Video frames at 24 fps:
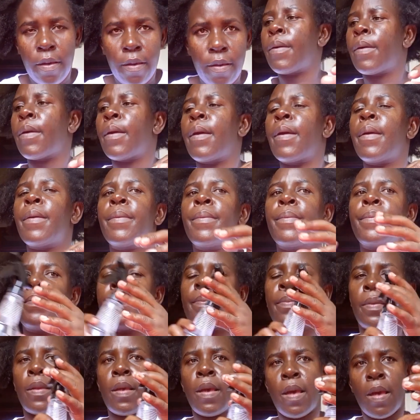Okay,
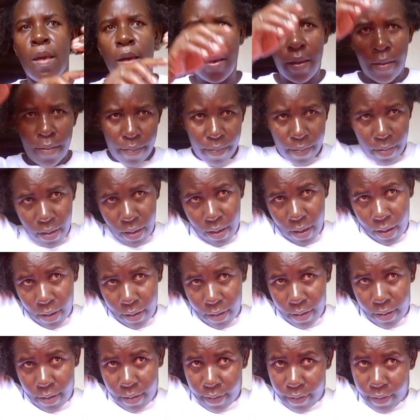let me
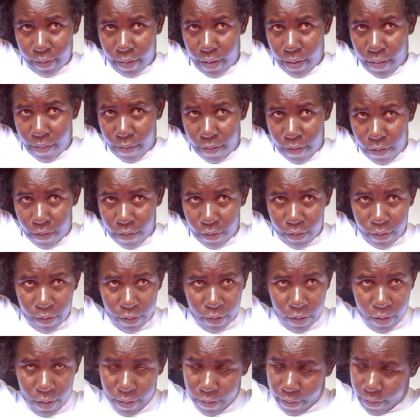add in some
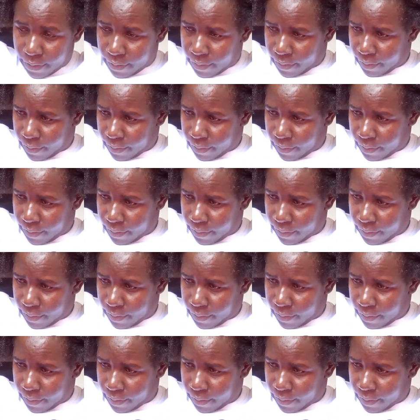water.